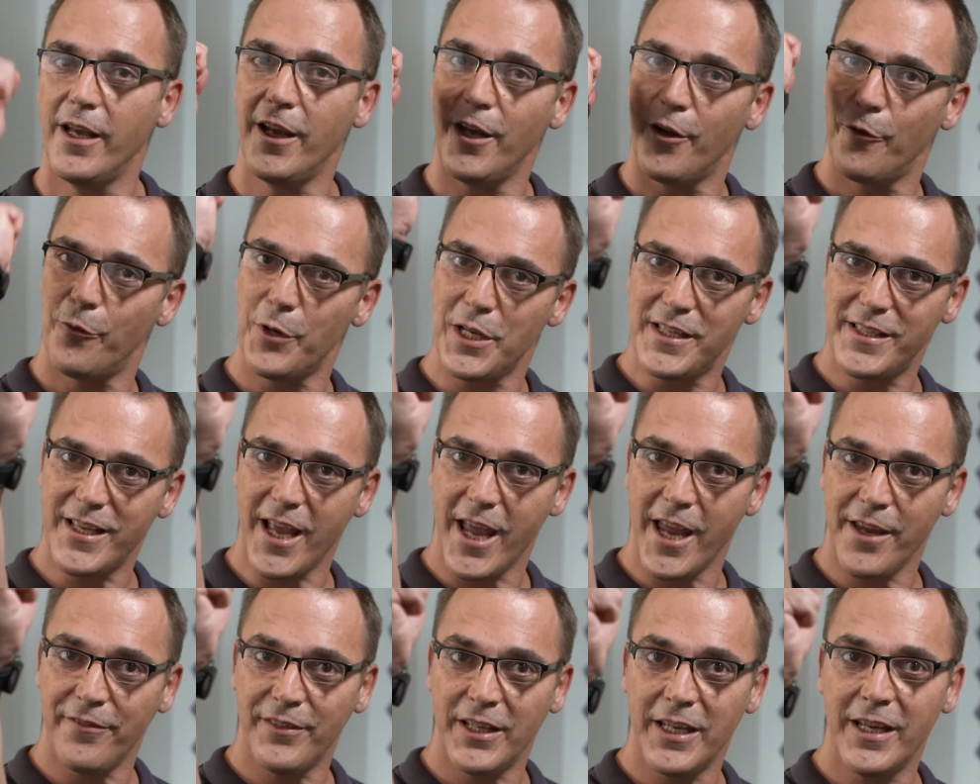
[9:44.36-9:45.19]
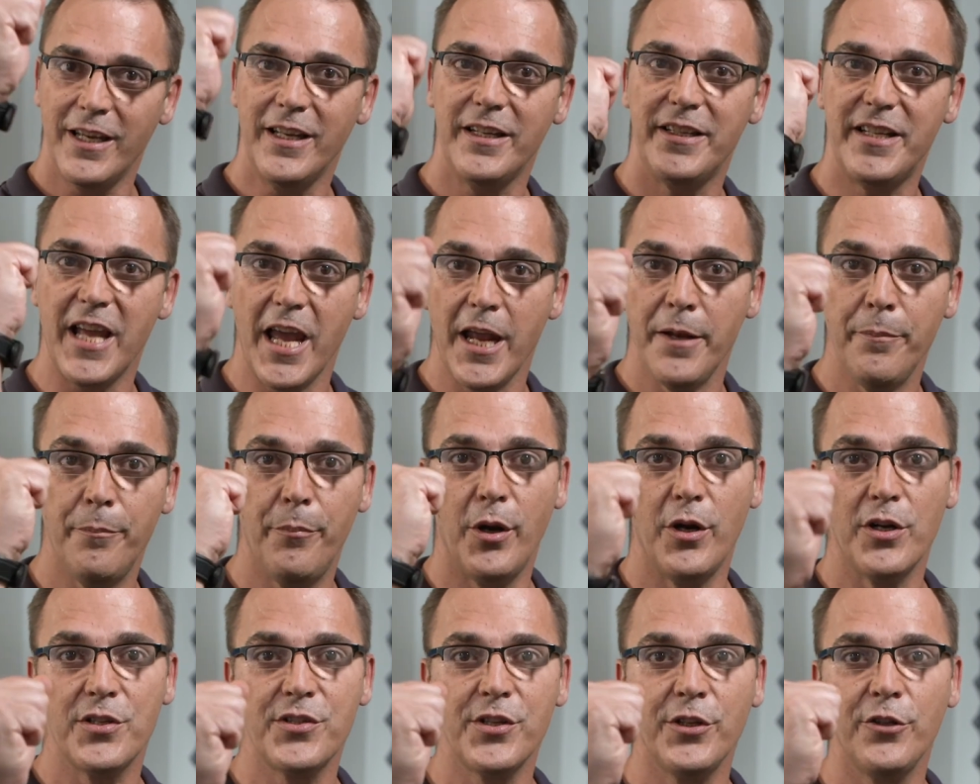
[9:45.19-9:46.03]
We saved
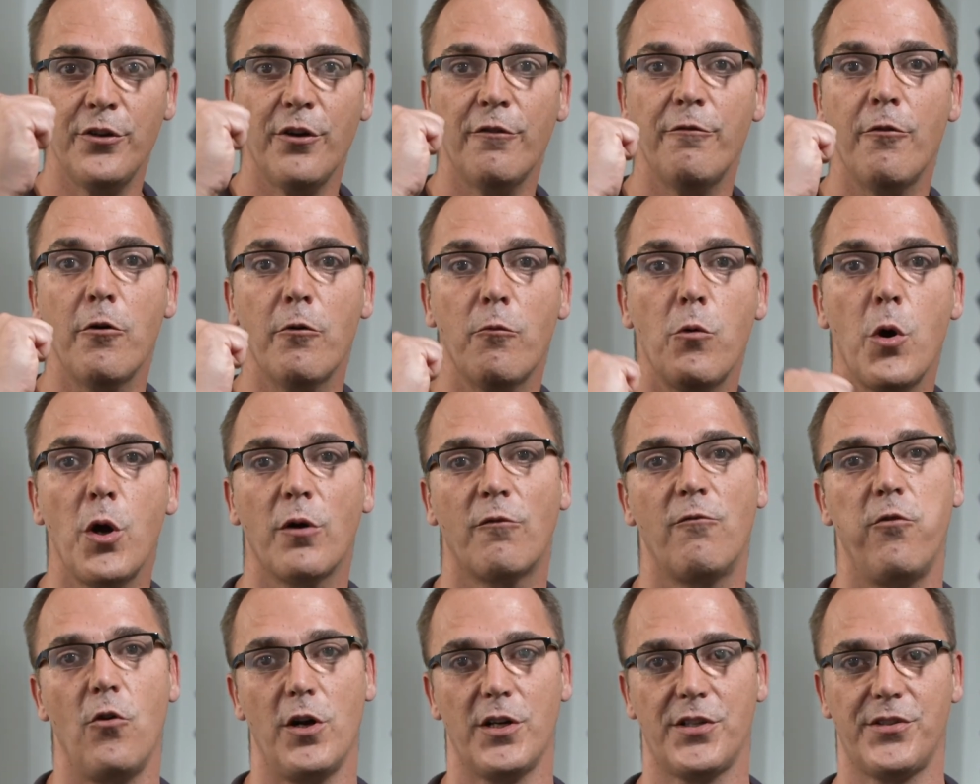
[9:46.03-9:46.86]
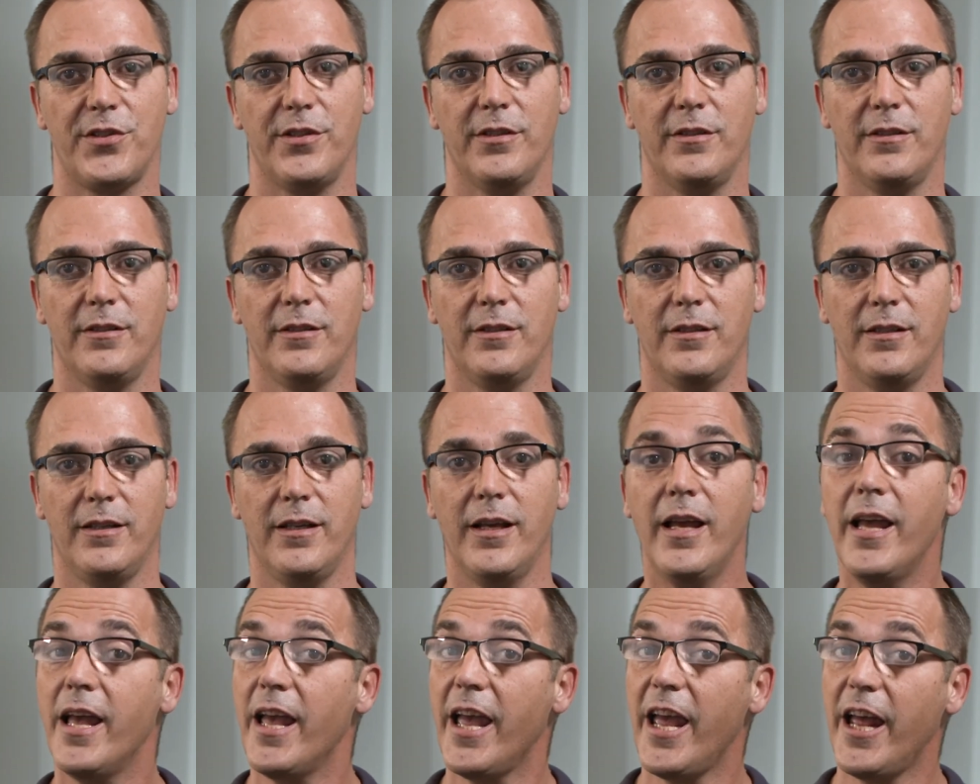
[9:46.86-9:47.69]
10% of our workforce.
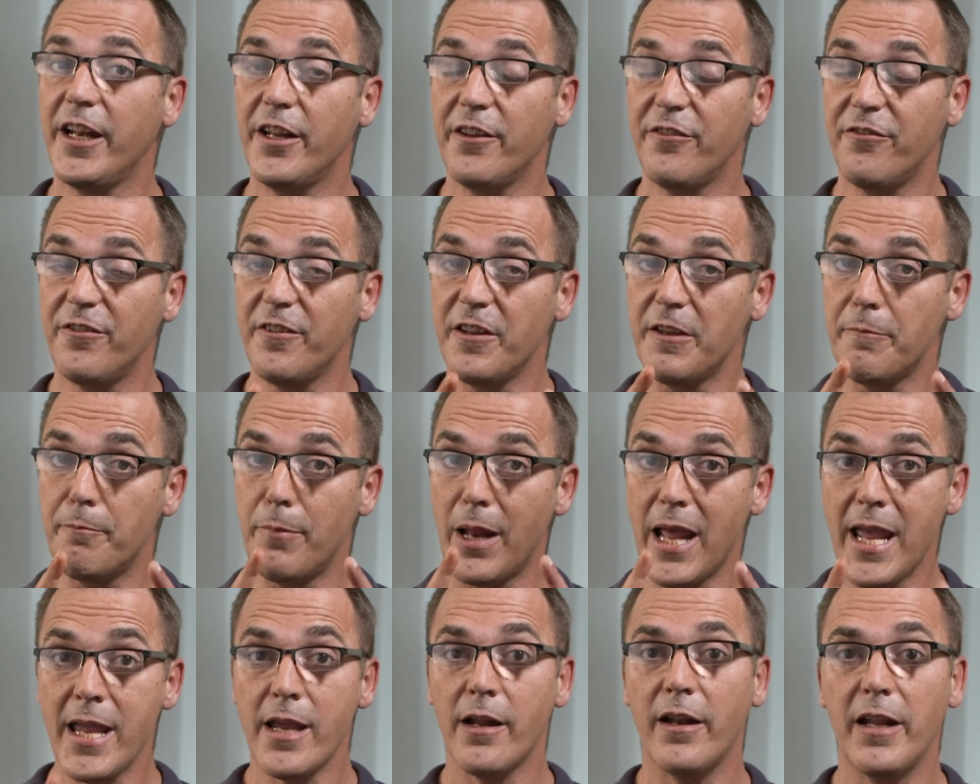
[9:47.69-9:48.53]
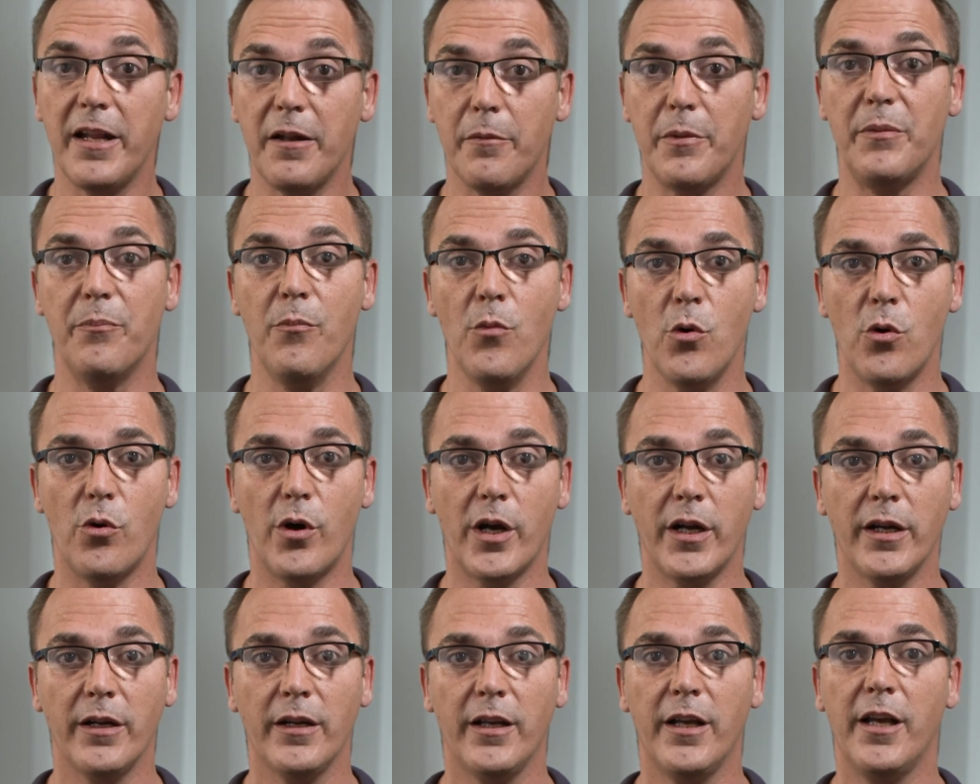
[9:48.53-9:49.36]
And if we pay a little bit
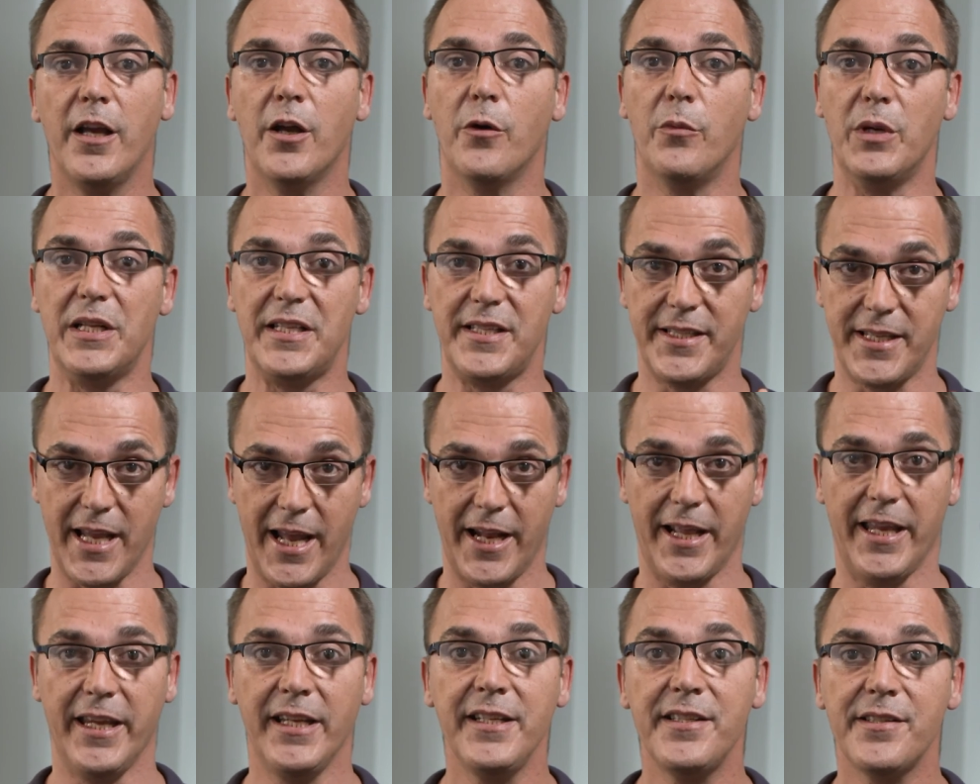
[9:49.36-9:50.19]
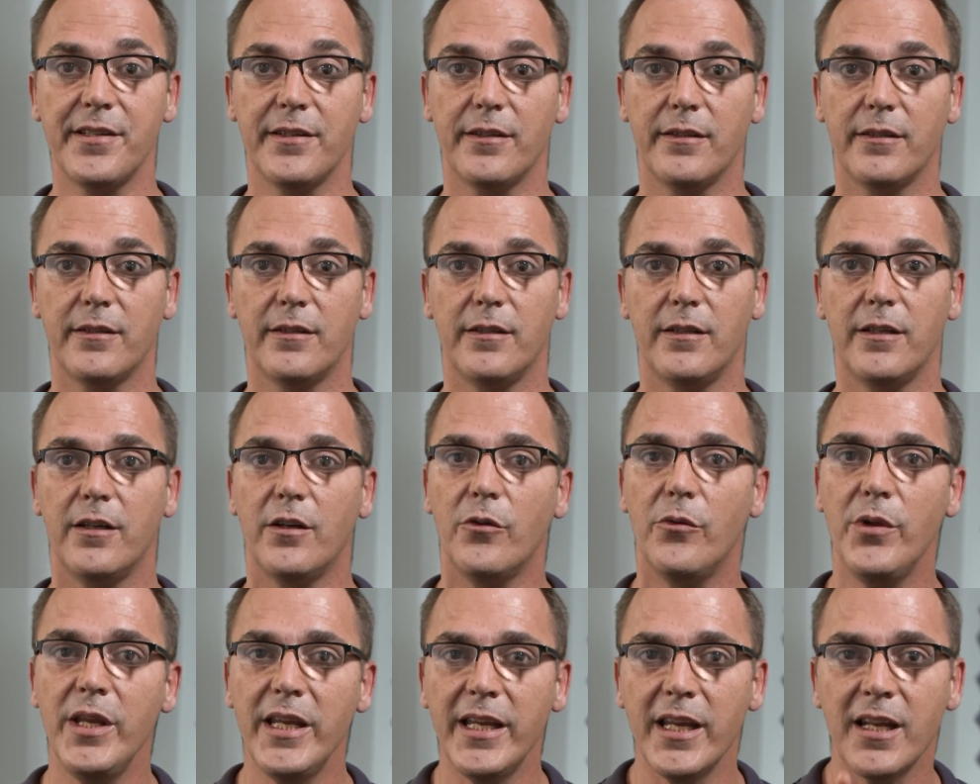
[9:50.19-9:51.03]
more with settings,
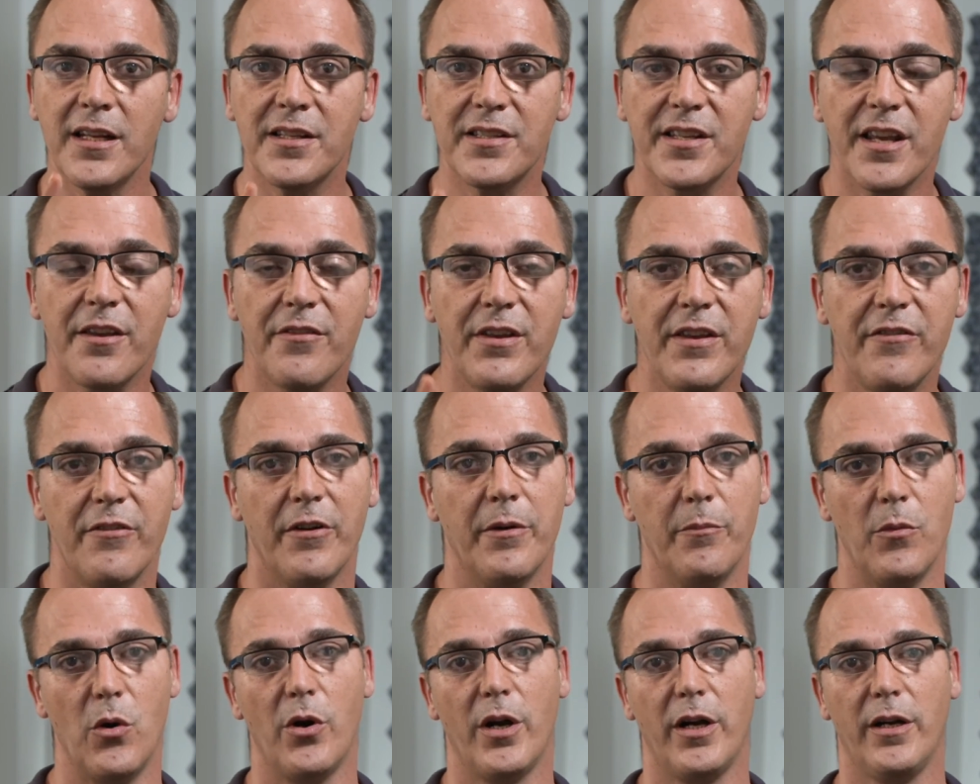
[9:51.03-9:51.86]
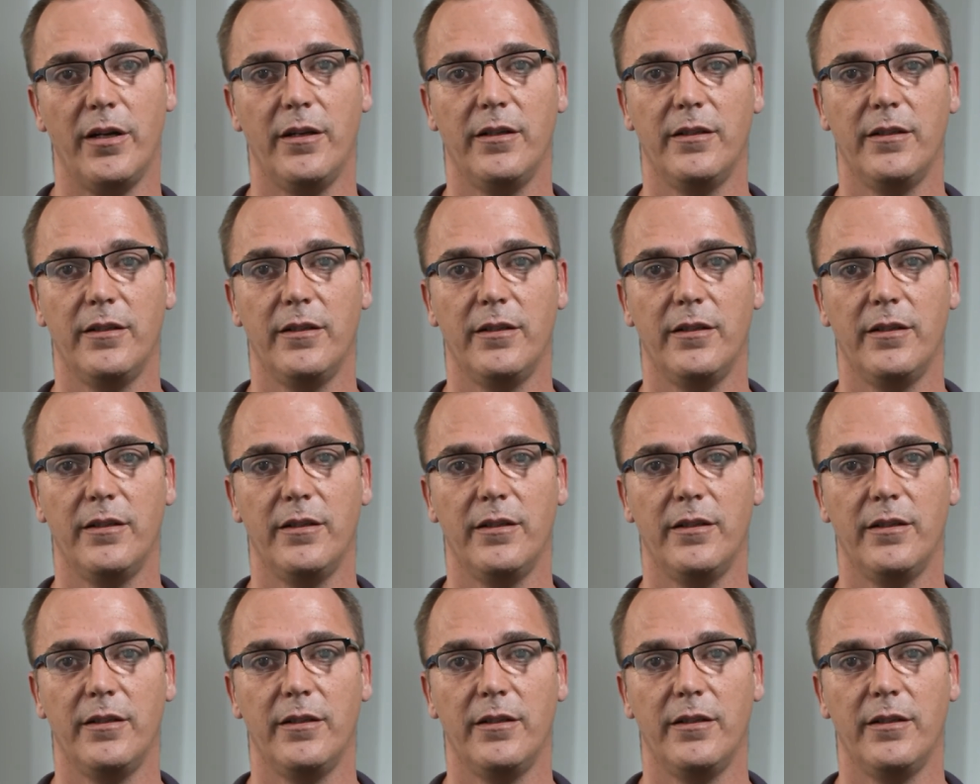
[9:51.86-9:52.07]
we can save even more.